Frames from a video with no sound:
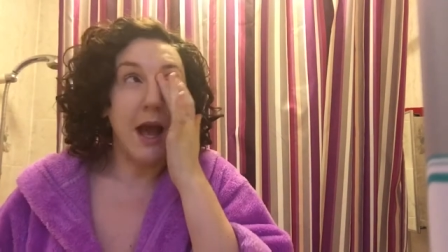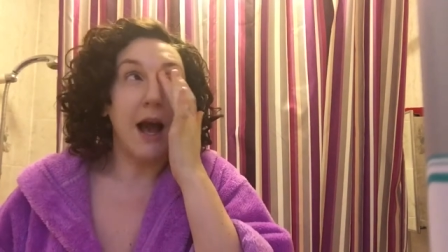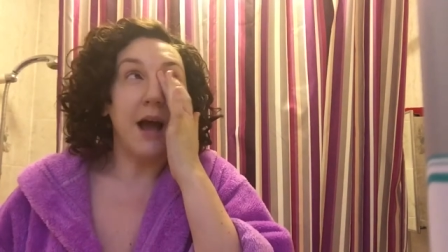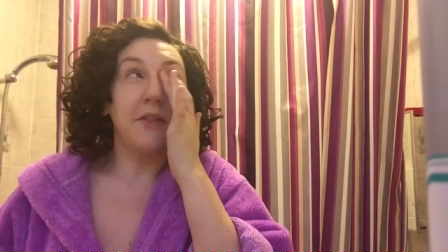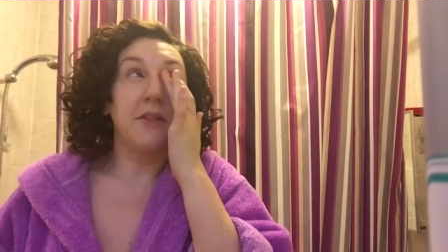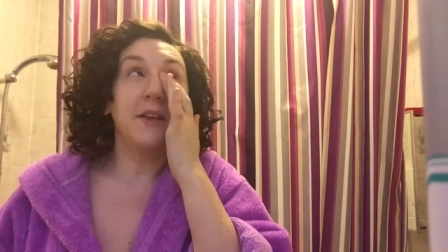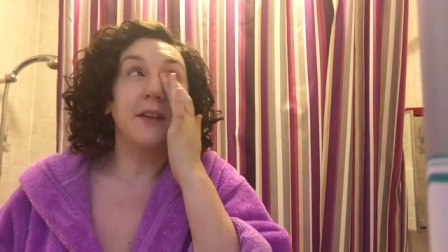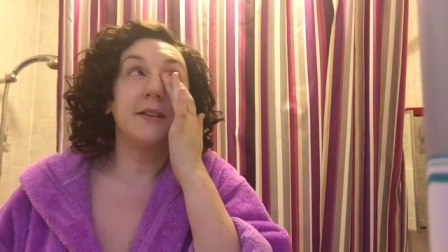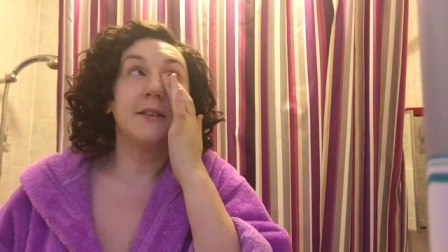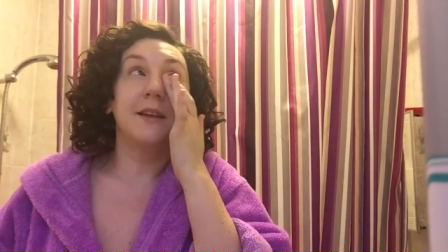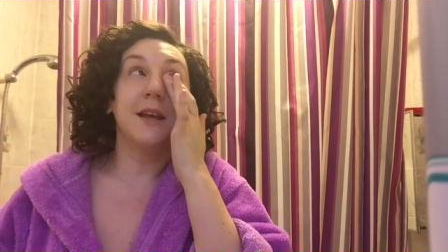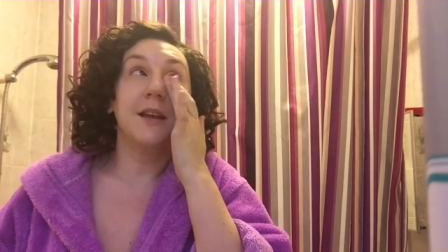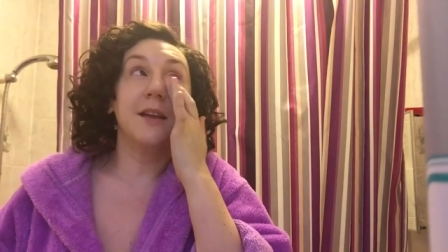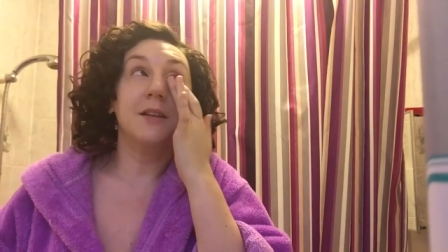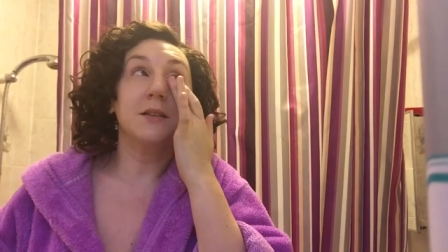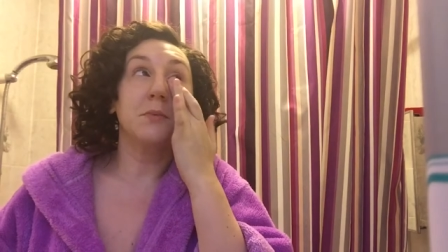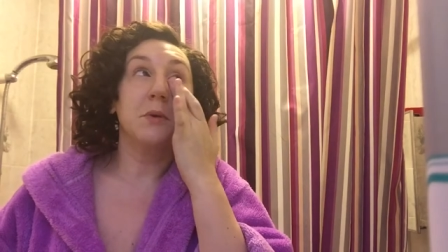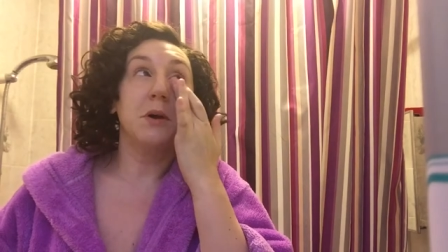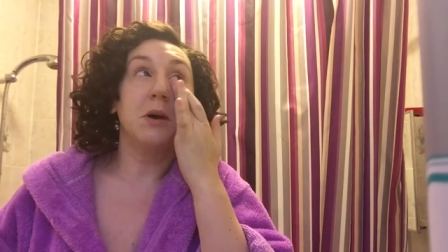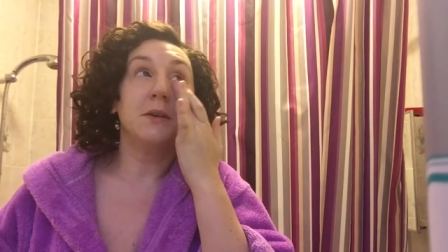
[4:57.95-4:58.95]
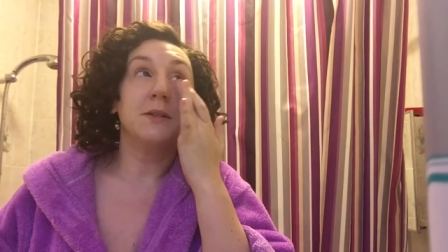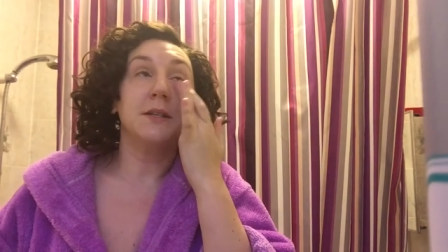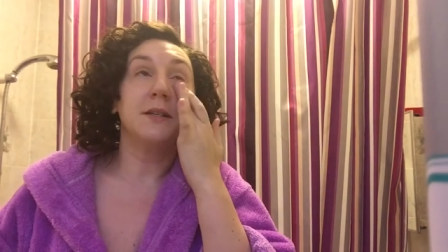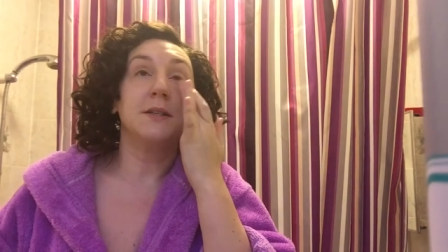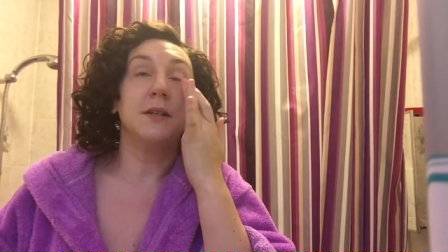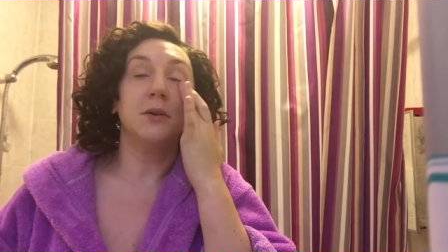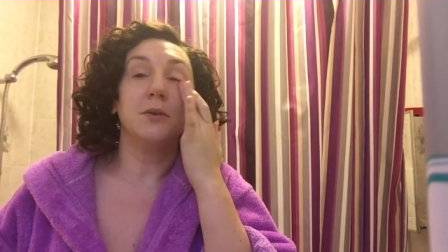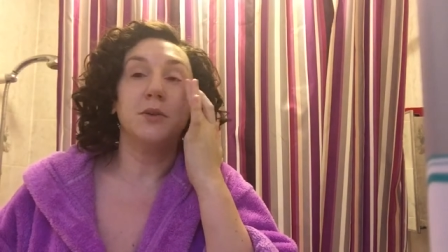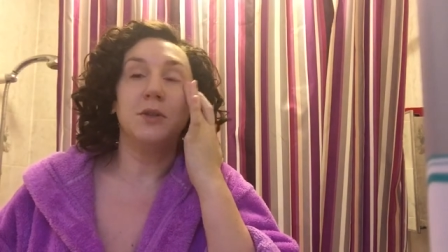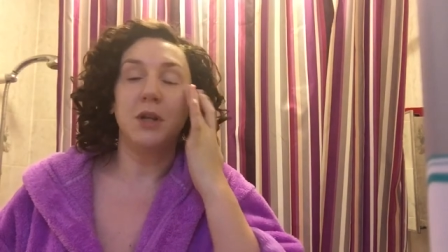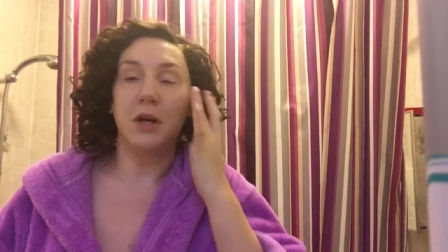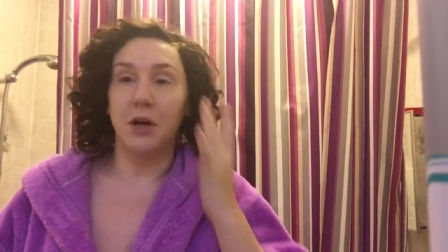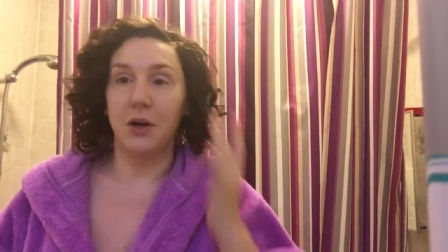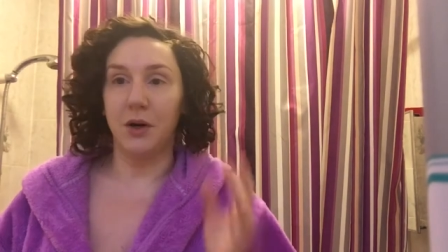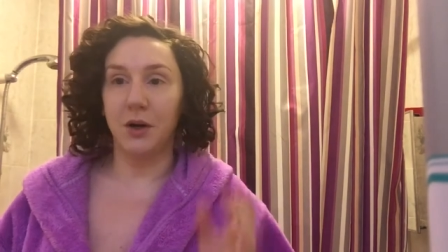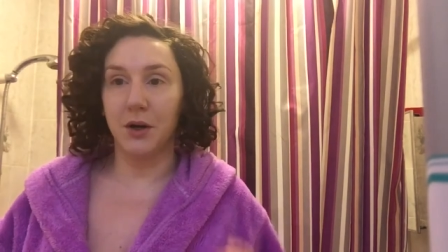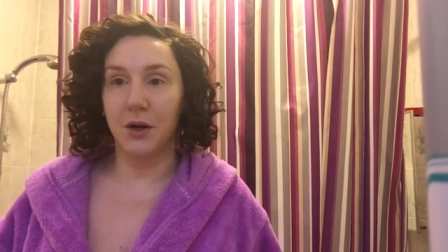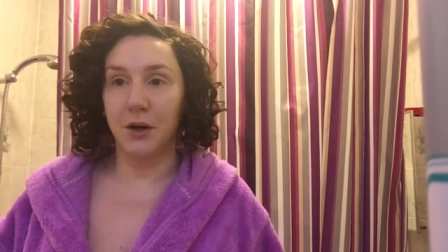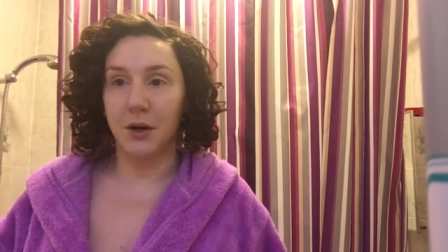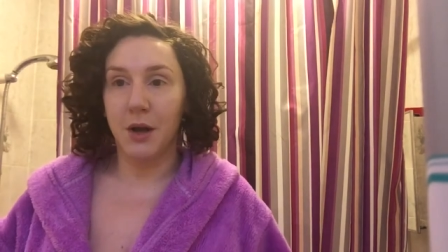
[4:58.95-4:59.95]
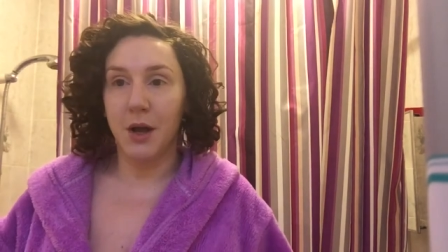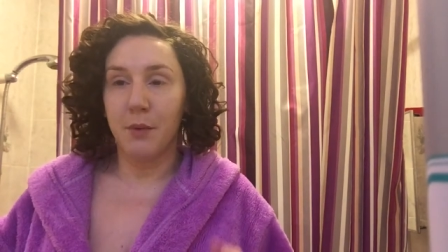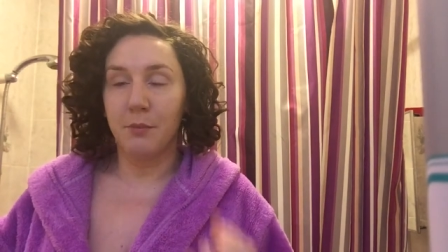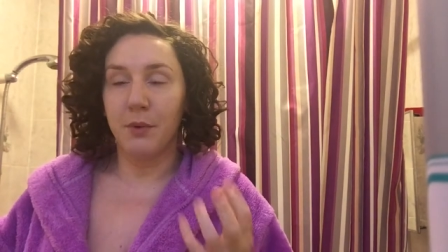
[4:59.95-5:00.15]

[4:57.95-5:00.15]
and the skin under my eyes is so dark.